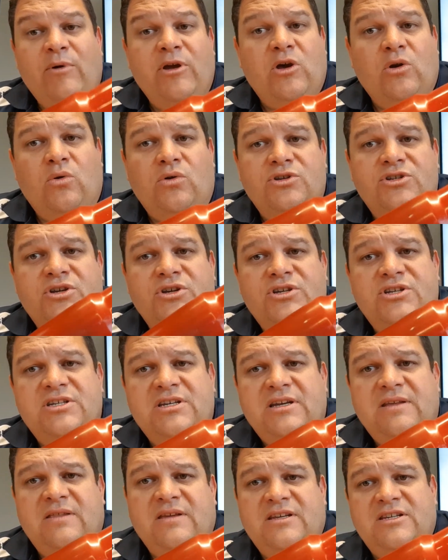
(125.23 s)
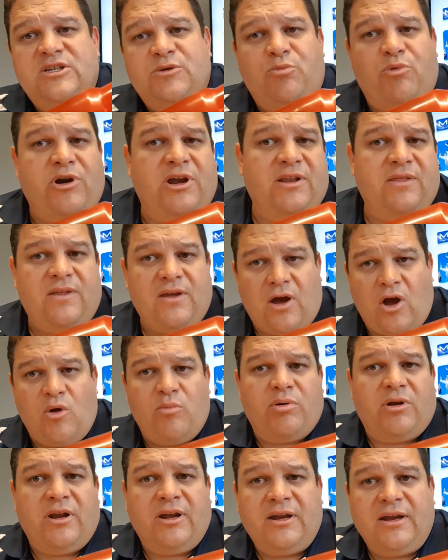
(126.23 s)
we can also see the spread, the
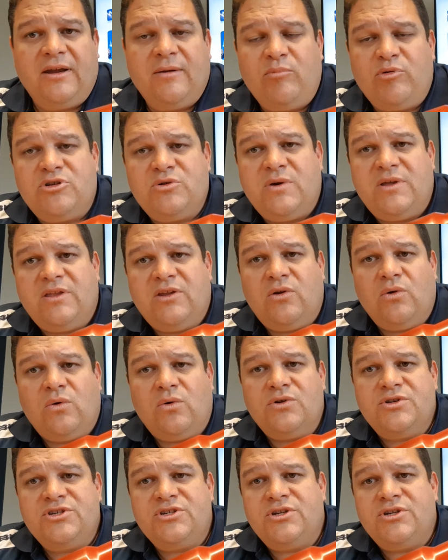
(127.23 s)
opening between the doors.